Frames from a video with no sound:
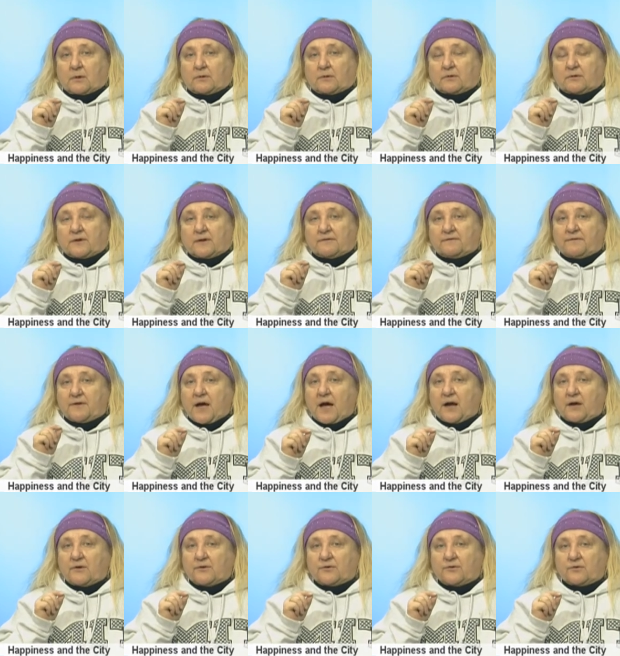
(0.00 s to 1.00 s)
the
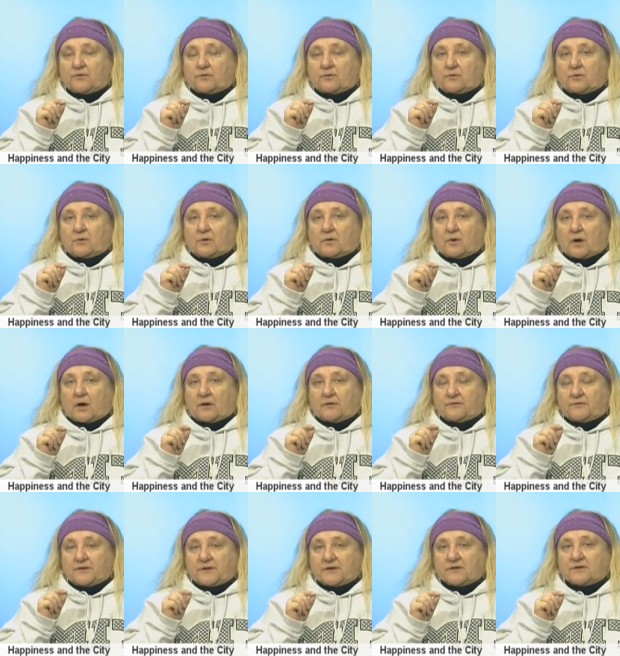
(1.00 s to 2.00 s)
value
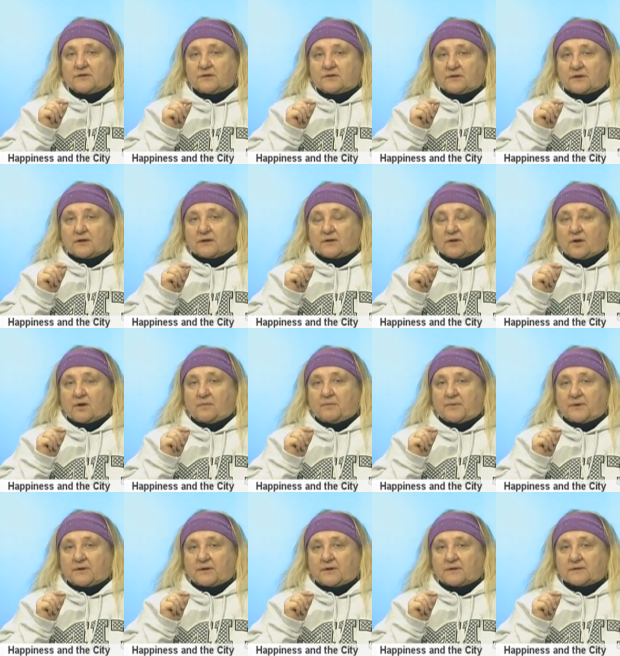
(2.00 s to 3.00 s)
of internet
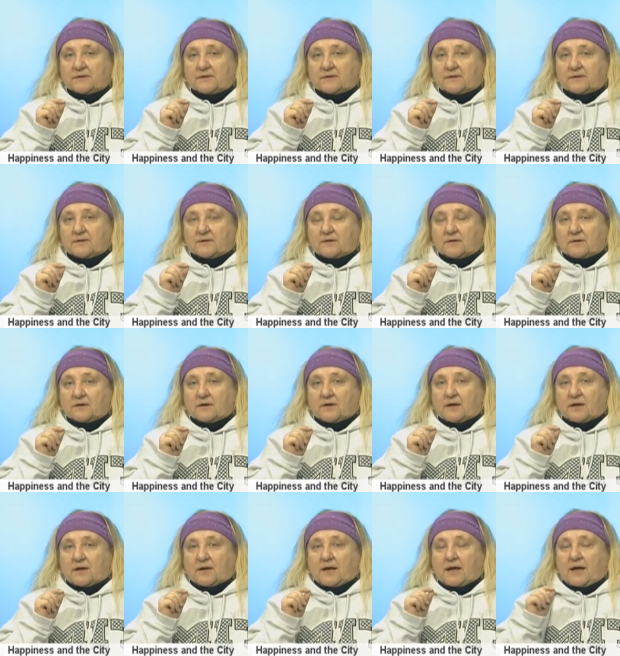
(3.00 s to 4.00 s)
companies
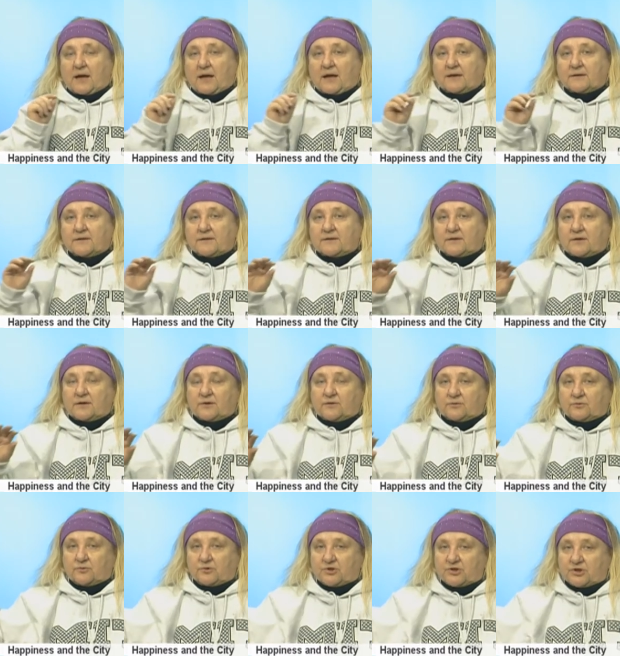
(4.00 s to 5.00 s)
and
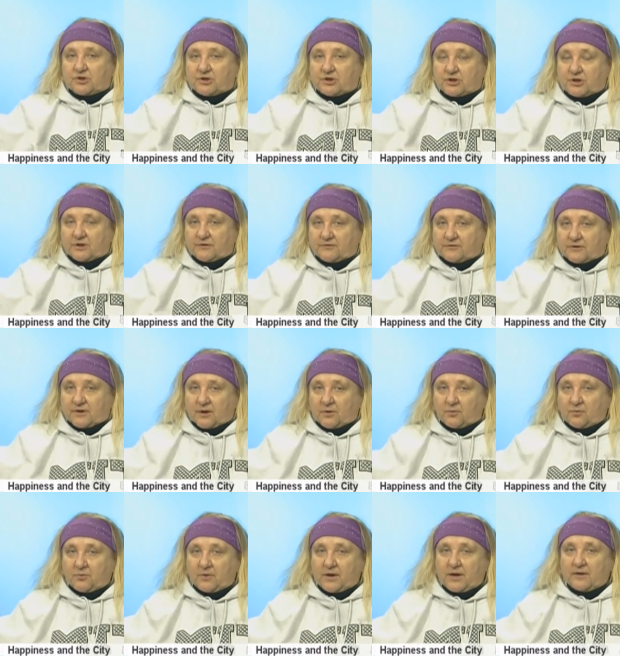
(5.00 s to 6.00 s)
to shift
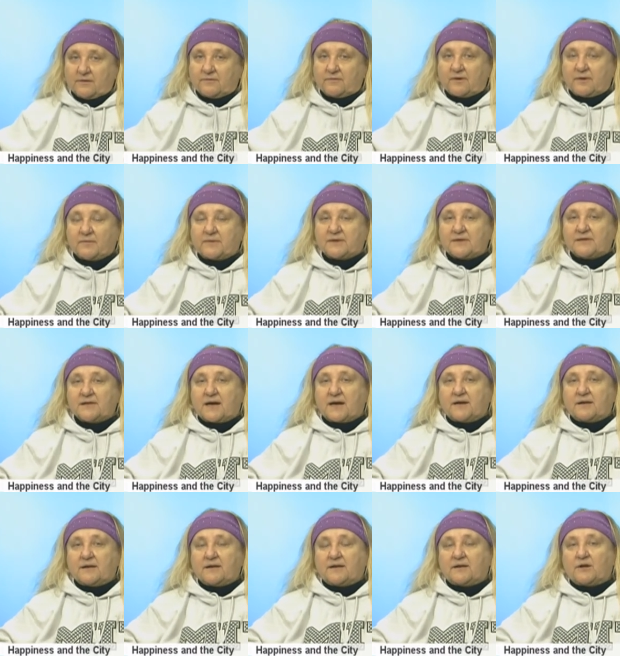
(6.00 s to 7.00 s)
away from
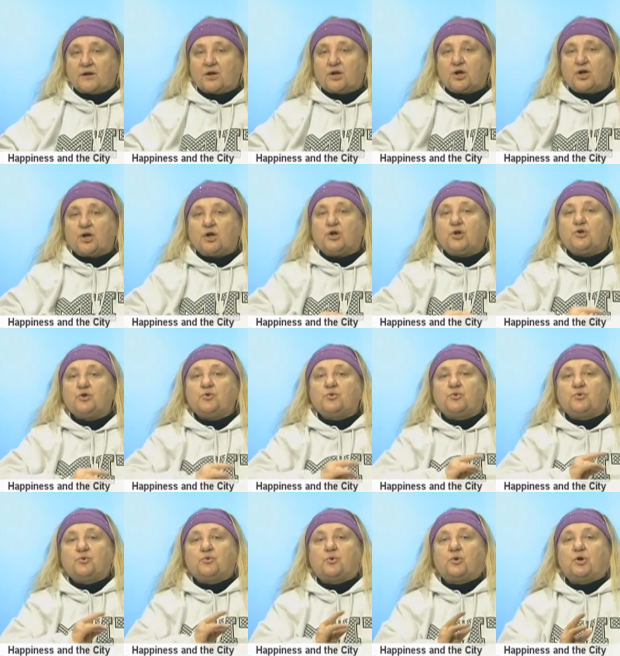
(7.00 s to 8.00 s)
attacking
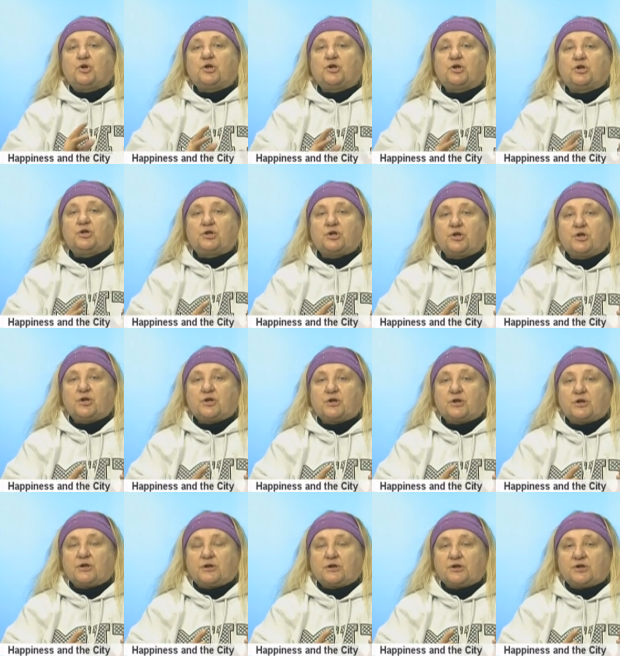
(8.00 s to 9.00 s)
to
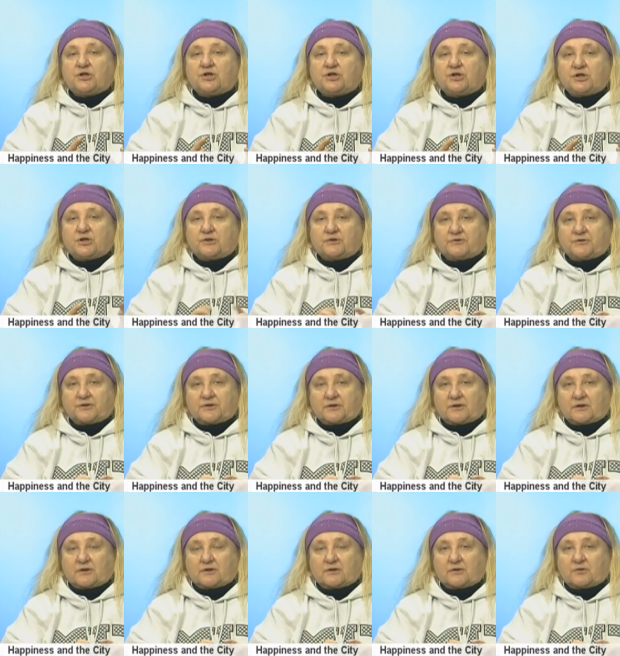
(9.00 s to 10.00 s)
shielding,
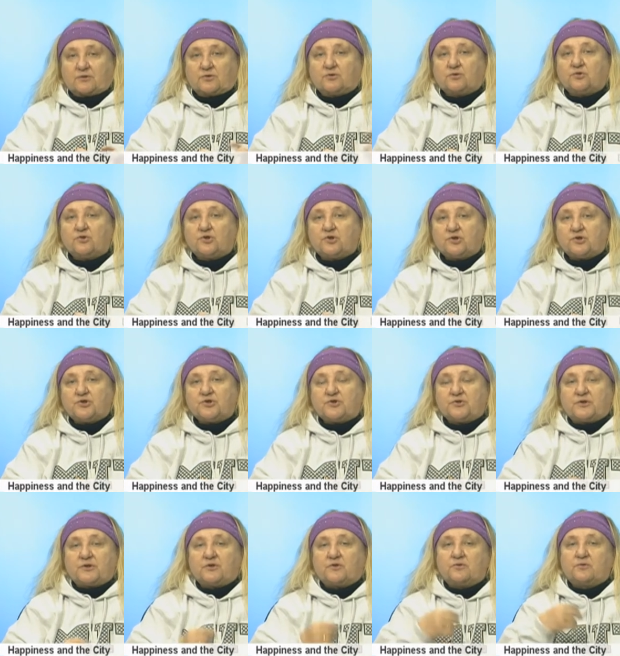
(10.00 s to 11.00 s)
to
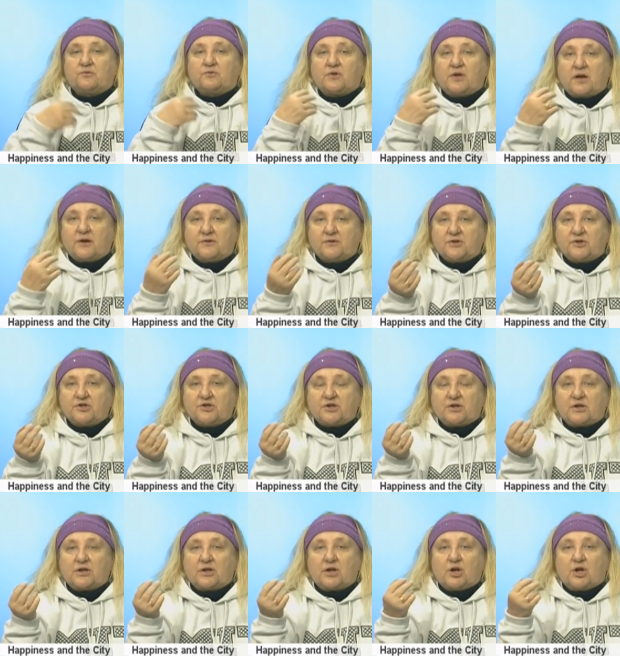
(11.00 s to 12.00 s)
nurturing, to nourishing,